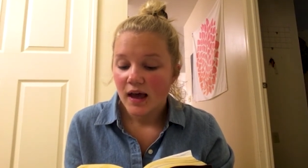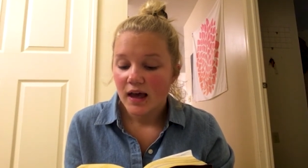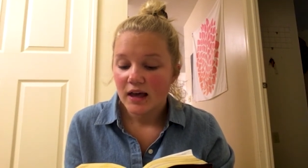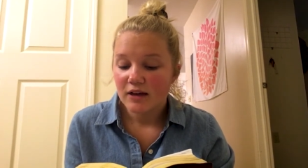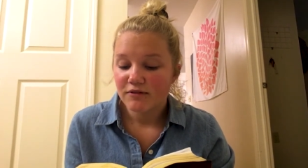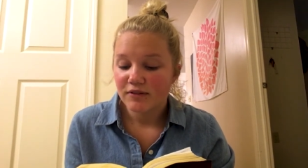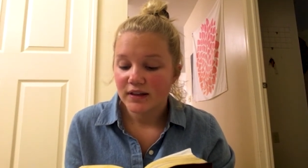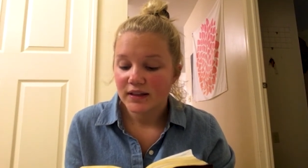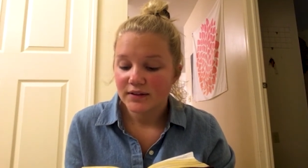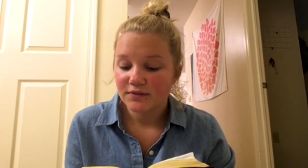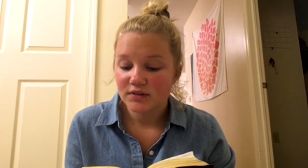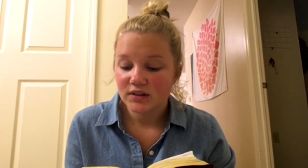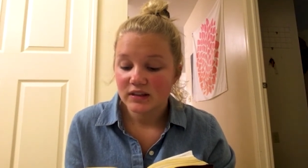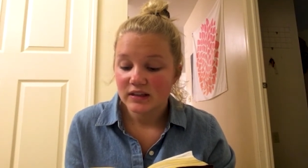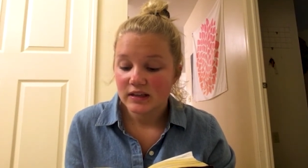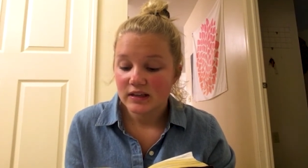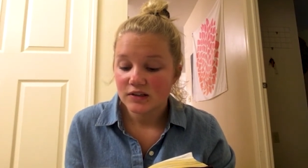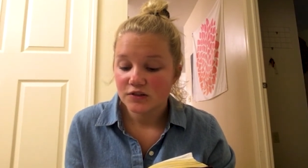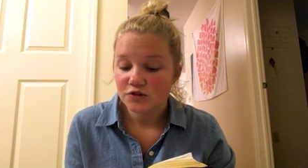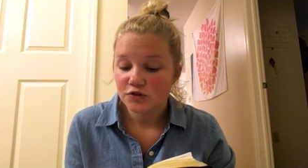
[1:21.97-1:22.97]
If I live at
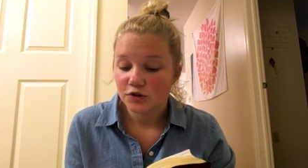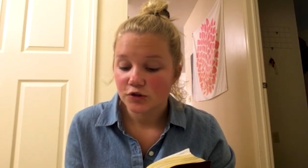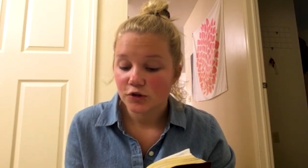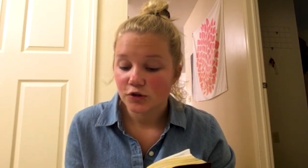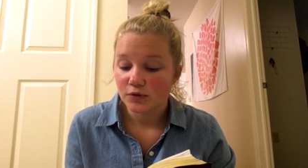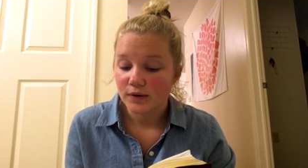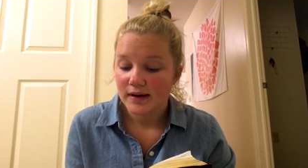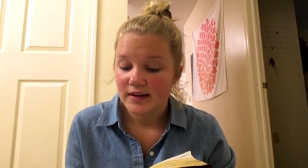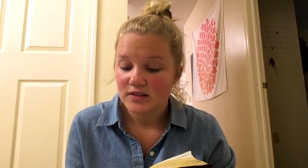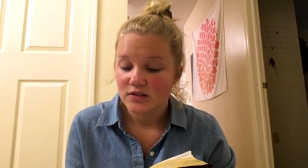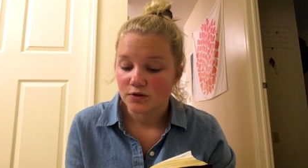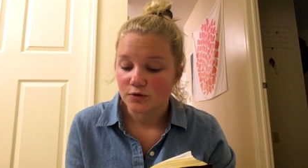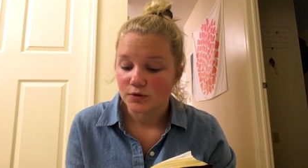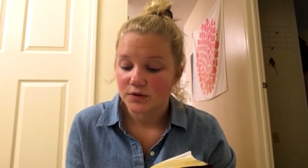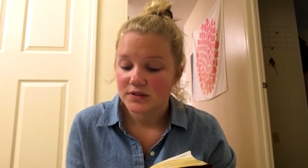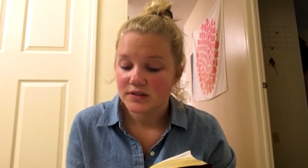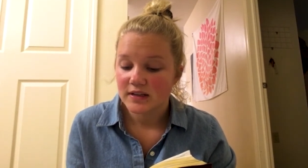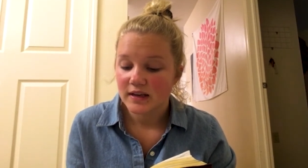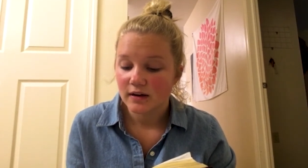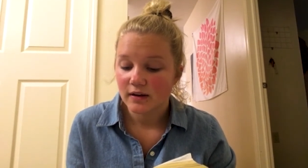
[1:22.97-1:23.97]
the eastern horizon or
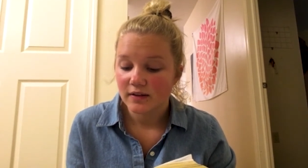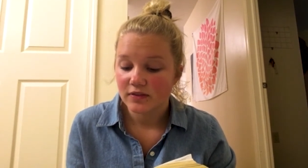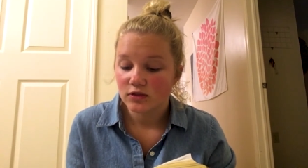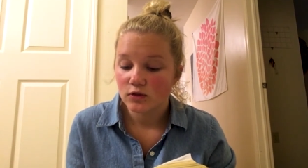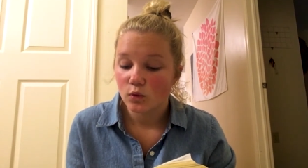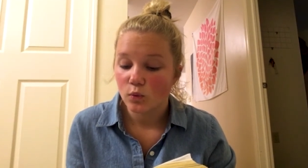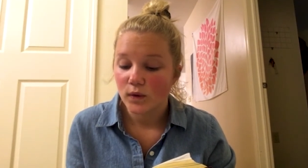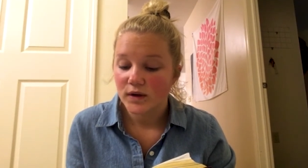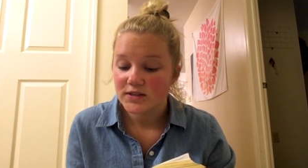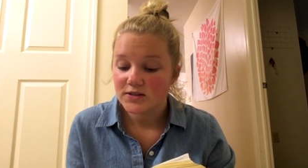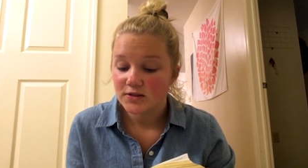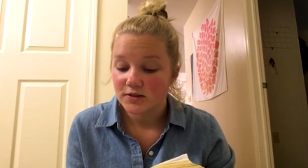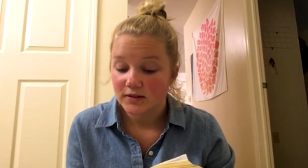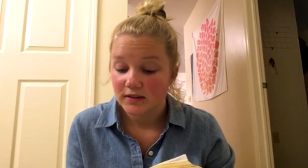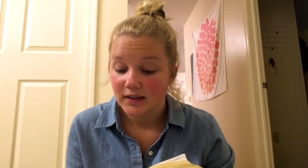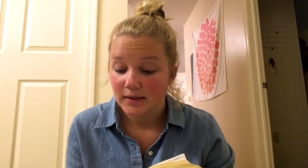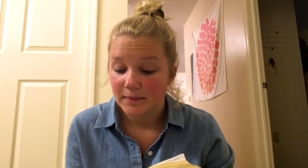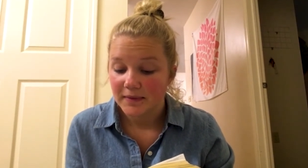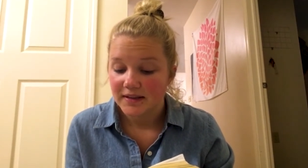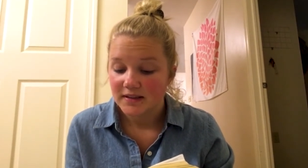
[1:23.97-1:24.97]
settle at the western
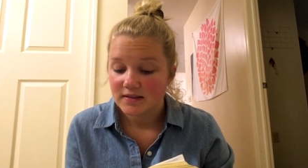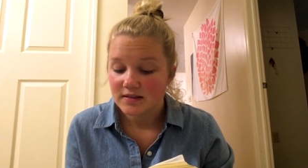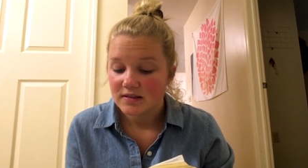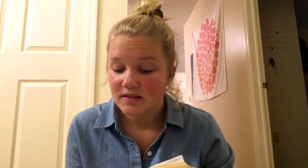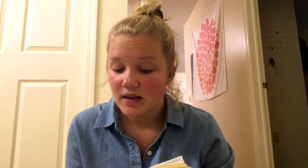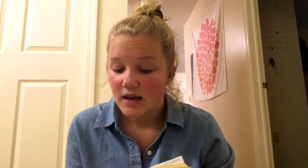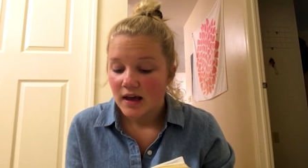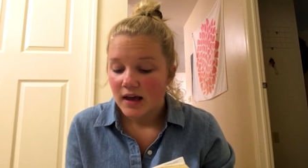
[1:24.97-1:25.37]
limits,